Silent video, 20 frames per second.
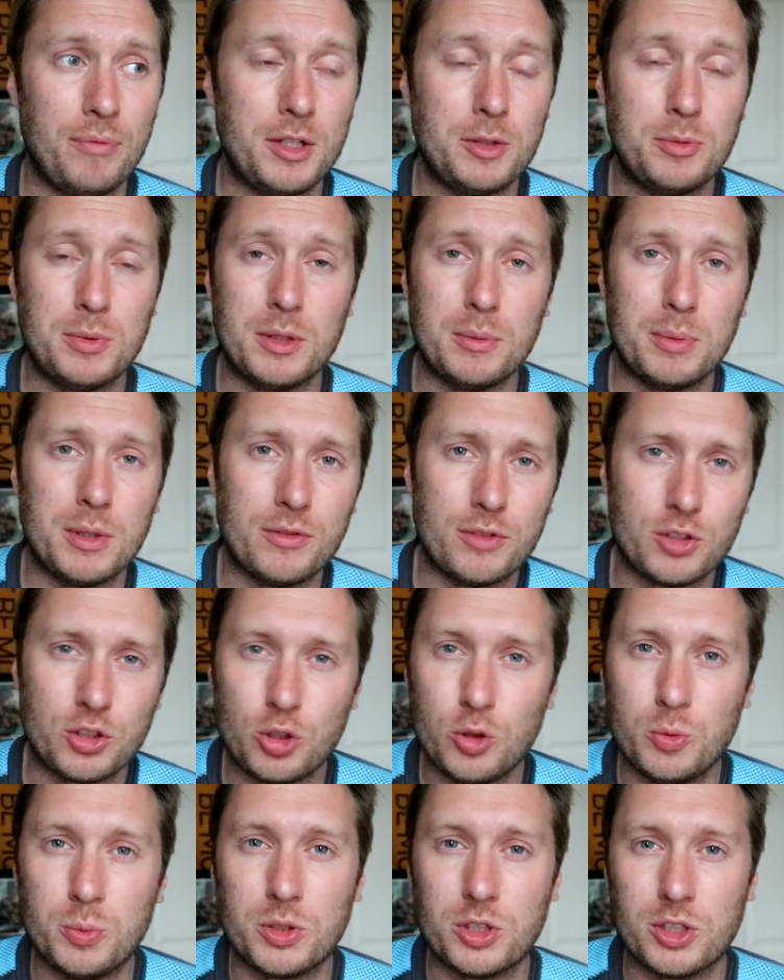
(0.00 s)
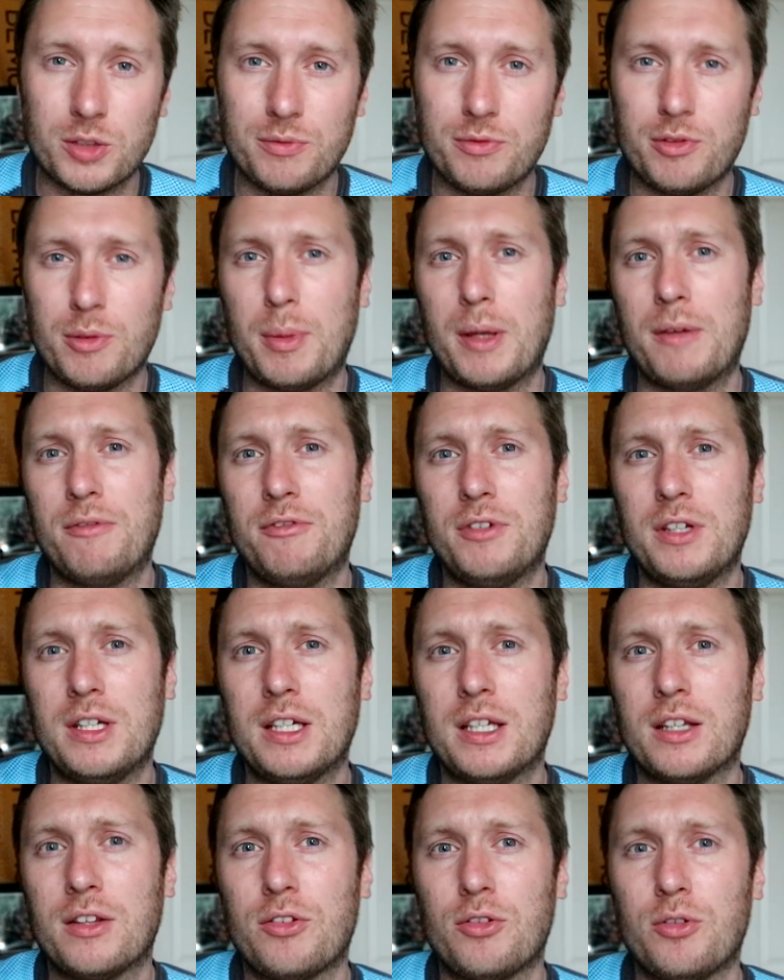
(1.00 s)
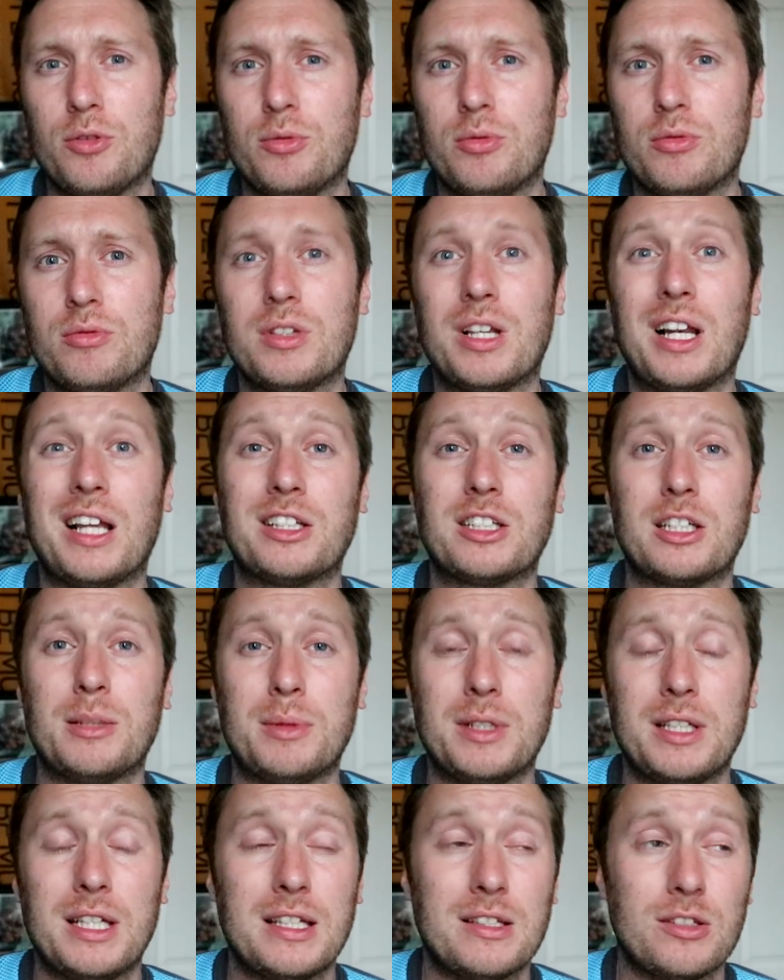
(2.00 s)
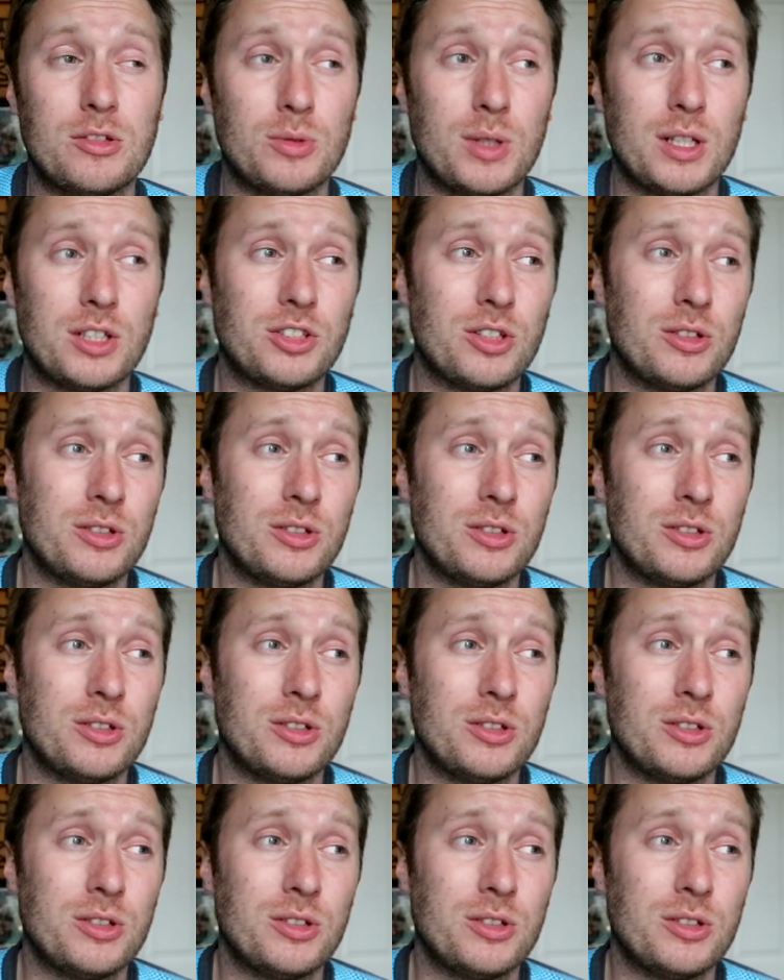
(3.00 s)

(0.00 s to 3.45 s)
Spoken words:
He's been a bit of a super sub for Benfica through the last couple of years as well.